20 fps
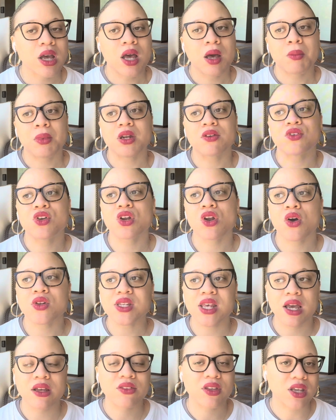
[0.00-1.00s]
But if you don't
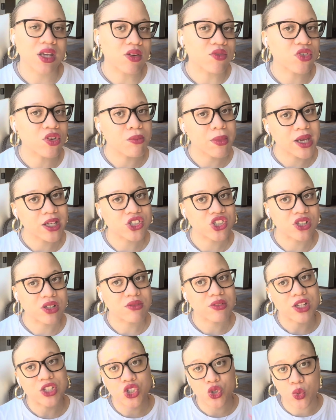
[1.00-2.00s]
take the information
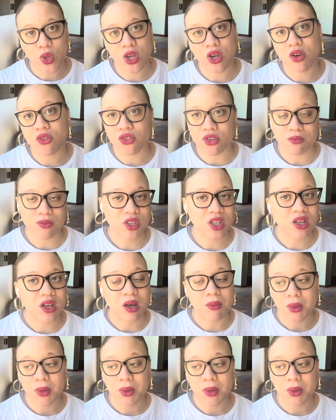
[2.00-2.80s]
that you hear from them